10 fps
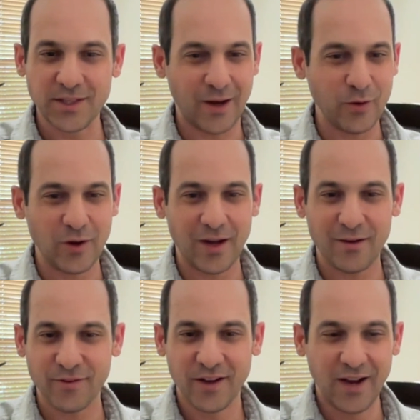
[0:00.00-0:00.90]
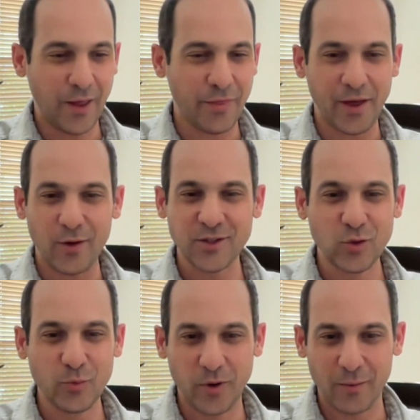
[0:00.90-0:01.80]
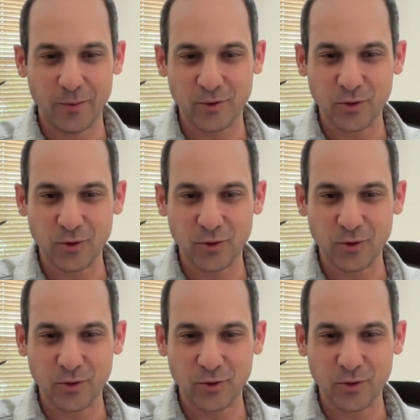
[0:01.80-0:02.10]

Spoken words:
and now you have 1,000 new problems